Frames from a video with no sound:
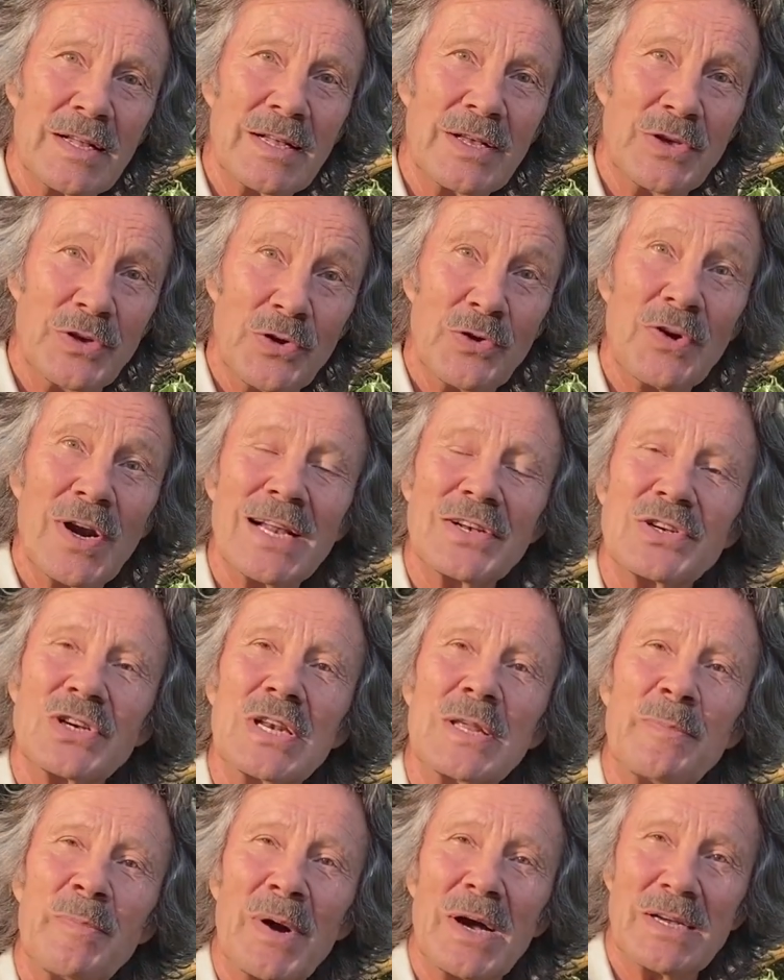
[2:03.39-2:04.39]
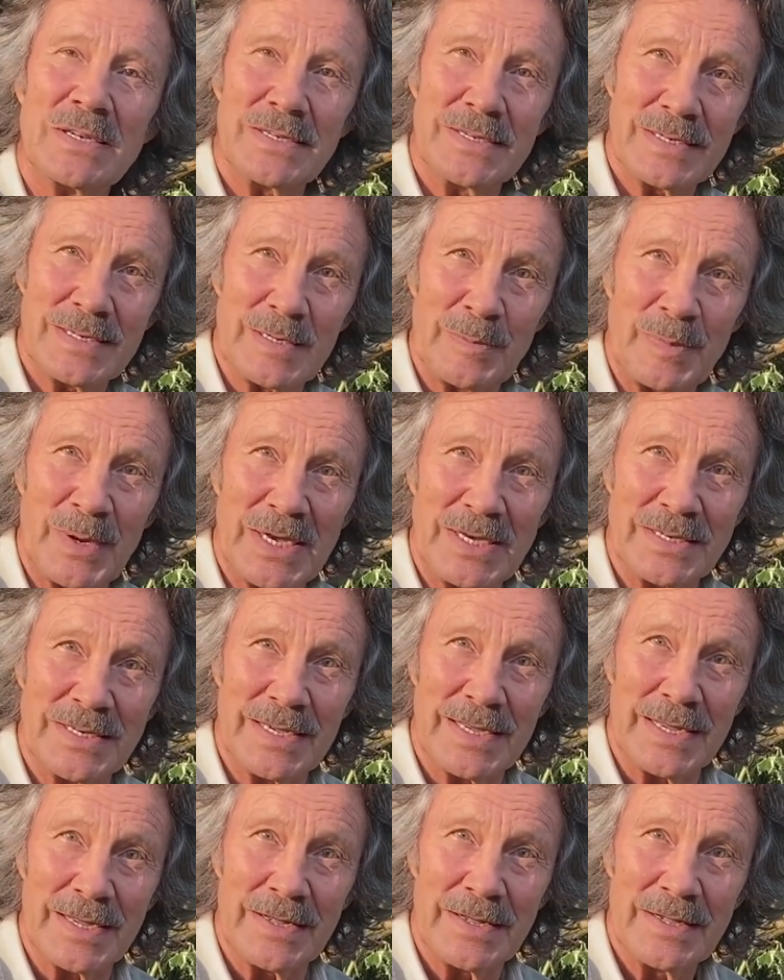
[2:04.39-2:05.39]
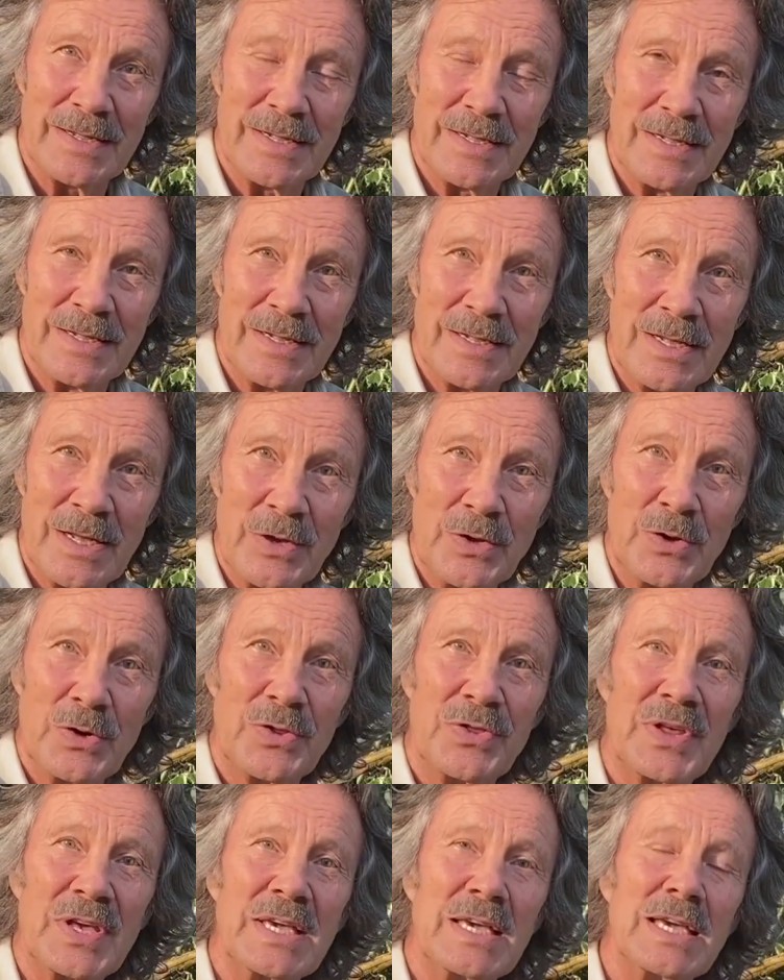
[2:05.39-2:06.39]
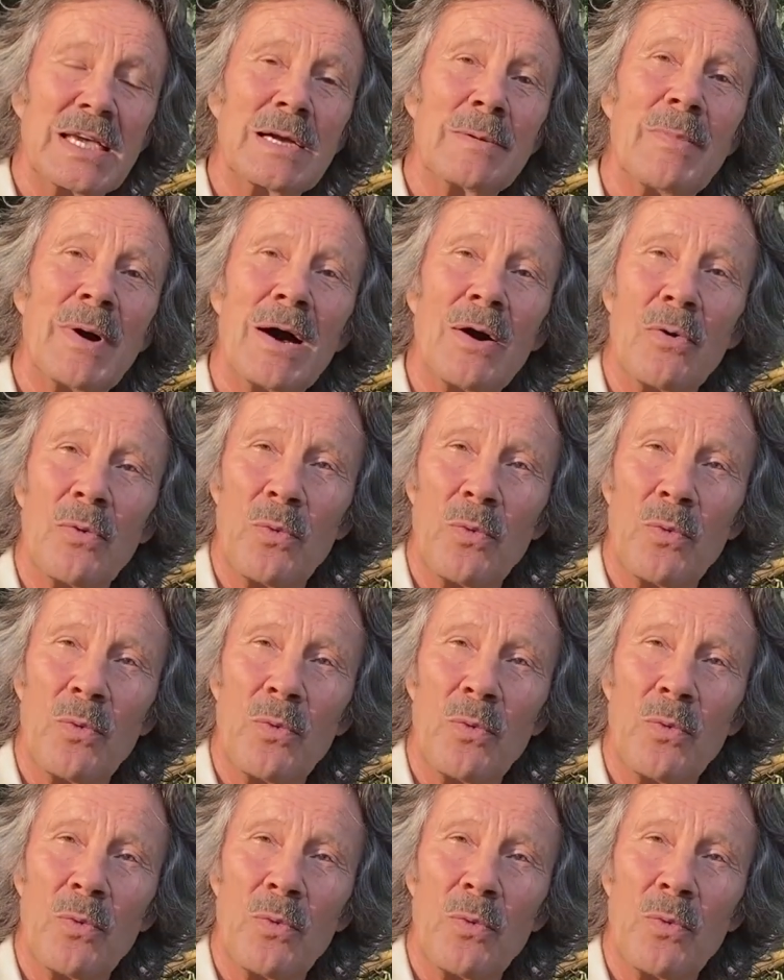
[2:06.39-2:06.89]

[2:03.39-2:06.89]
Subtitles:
you're actually participating. You're thinking about,